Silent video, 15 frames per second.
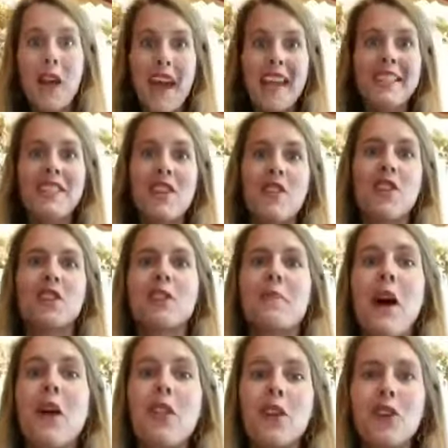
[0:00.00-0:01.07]
Okay, so there's
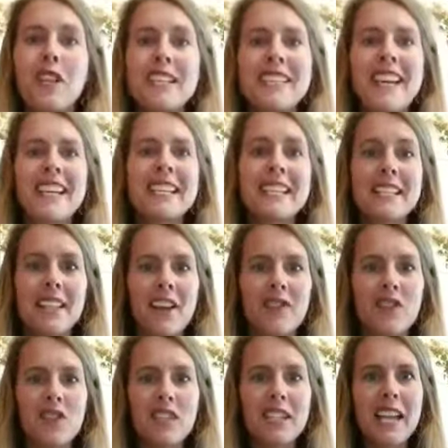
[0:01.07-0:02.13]
about 30 seconds
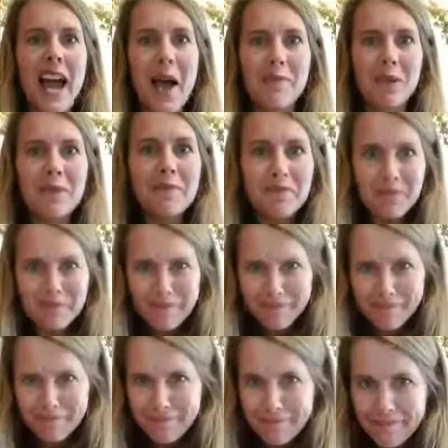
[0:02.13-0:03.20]
left on the timer.
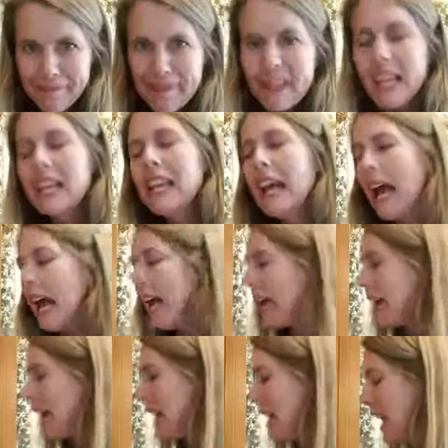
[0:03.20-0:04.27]

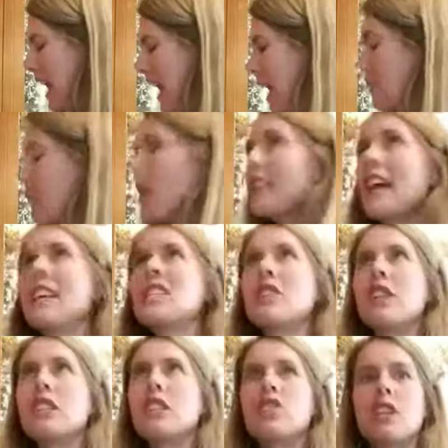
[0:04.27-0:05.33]
And while
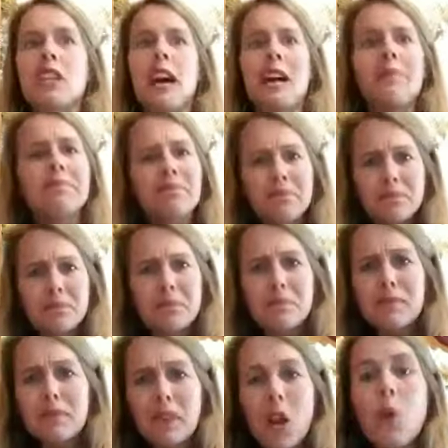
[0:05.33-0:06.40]
that's finishing up,
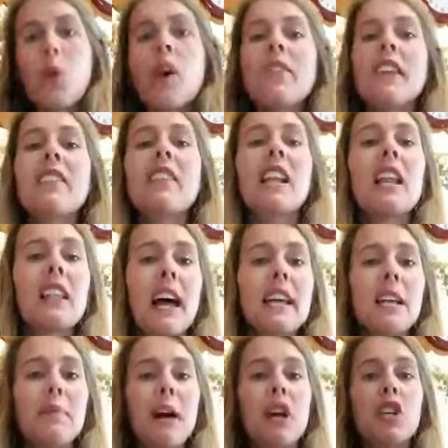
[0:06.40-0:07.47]
one thing that I
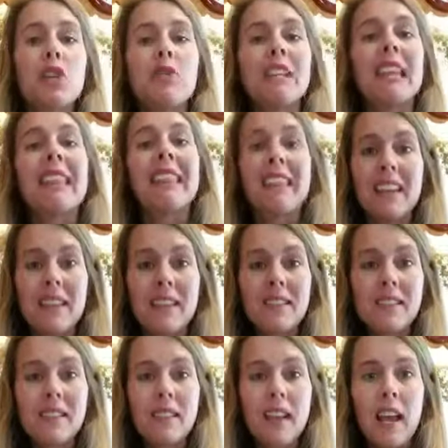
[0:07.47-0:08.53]
like about using
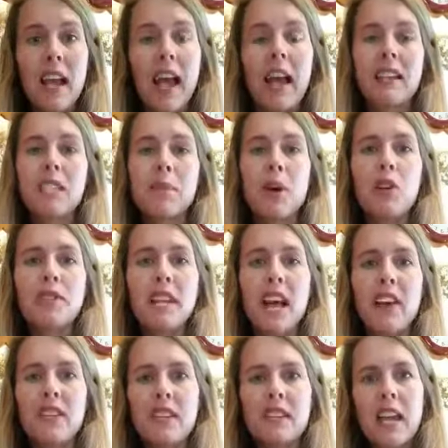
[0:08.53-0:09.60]
this, as opposed
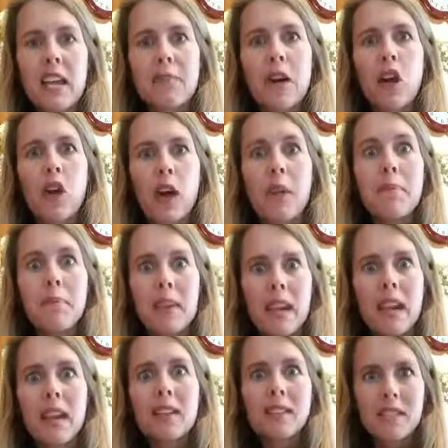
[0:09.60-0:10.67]
to having to take my great
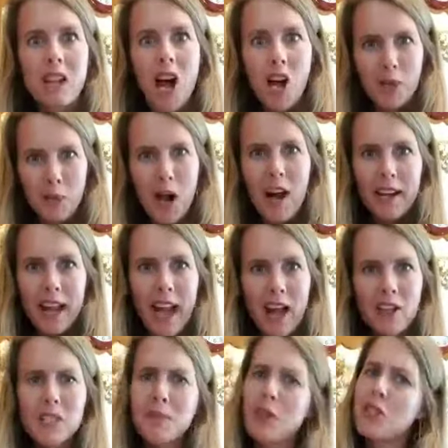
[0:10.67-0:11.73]
big stock pot
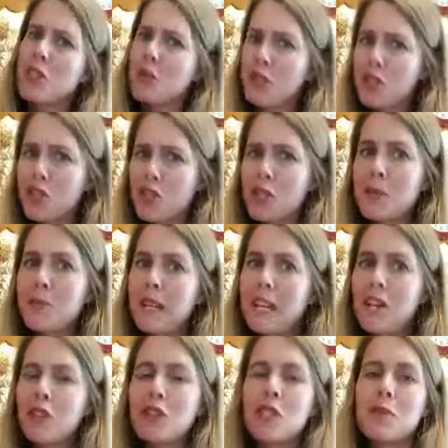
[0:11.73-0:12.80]
out, especially when it's just
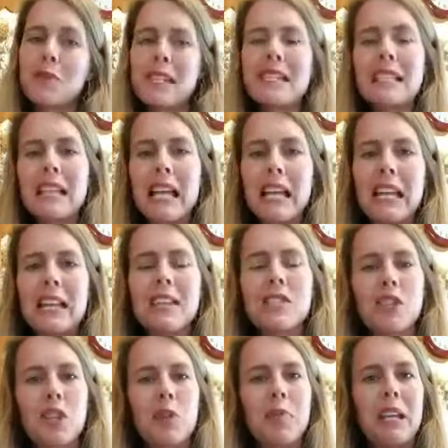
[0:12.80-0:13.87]
me or just me and Sadie
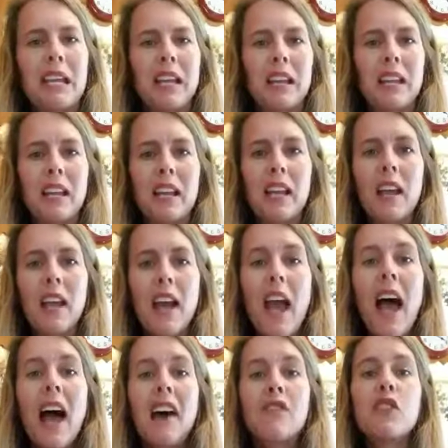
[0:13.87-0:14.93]
that's going to be eating,
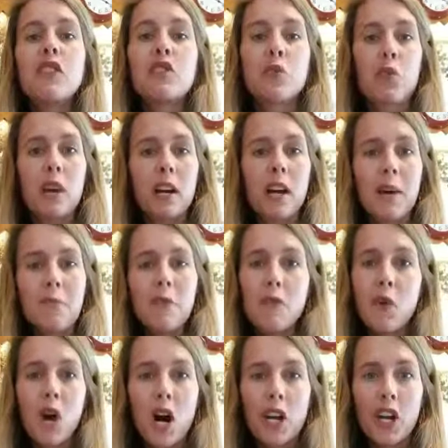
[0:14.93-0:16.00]
I've used 1 cup
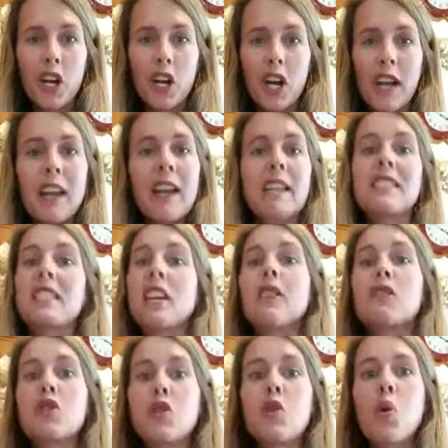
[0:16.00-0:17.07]
of water
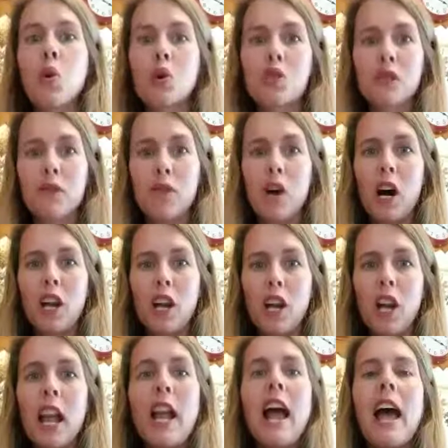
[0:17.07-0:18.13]
instead of 2 quarts of
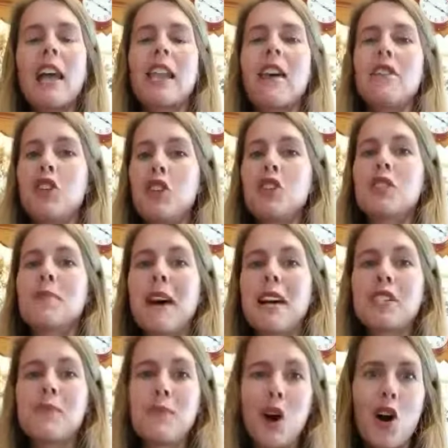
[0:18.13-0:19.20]
water, and I've used
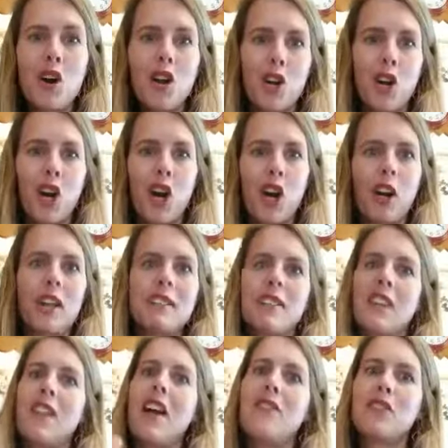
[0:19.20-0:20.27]
my small cooker
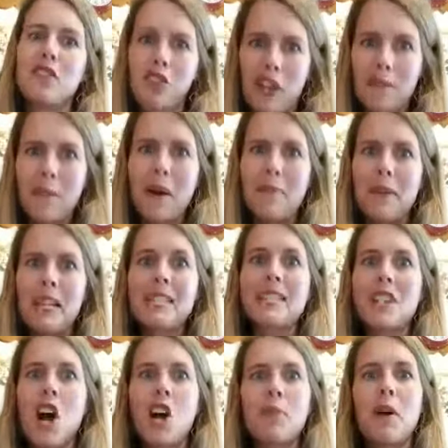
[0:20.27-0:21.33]
instead of having to get my big
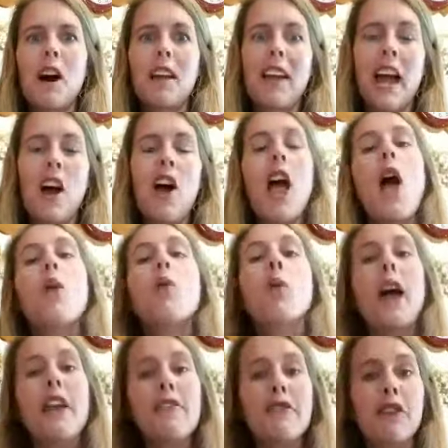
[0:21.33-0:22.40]
stock pot
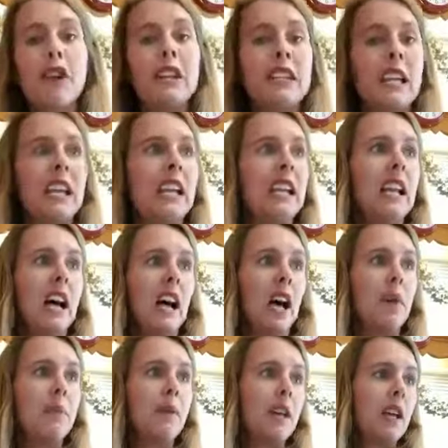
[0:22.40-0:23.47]
out, wait for it to heat
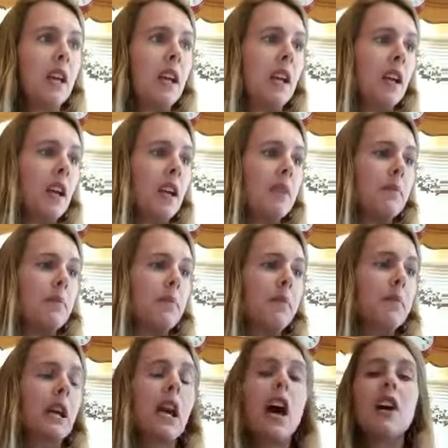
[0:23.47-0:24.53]
up,
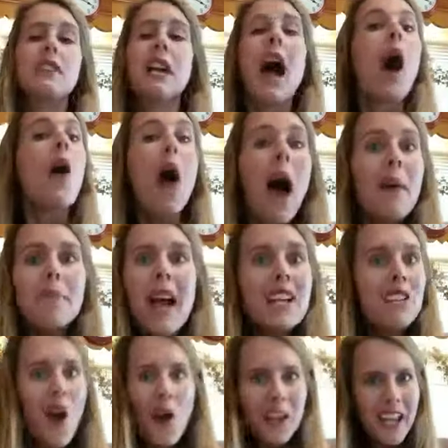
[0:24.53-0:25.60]
because, oh, I'm
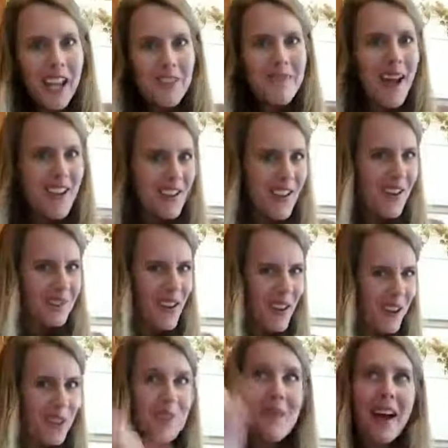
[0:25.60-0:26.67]
not talking about you, I'm
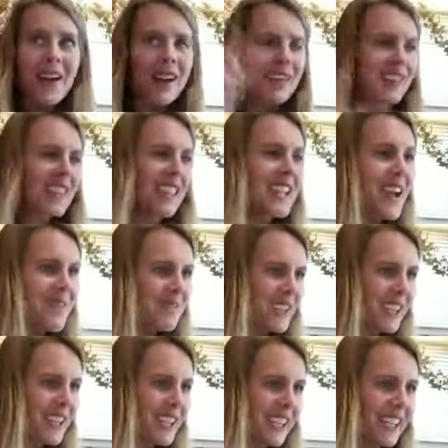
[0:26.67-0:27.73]
talking about our thing
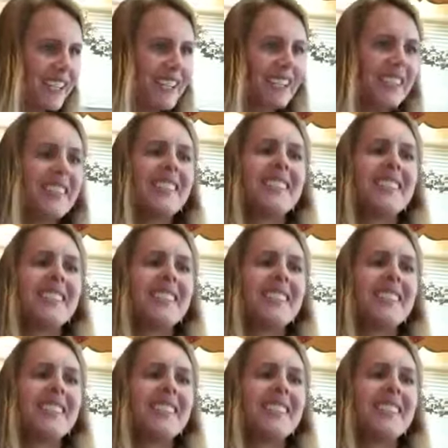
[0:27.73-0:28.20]
I'm cooking.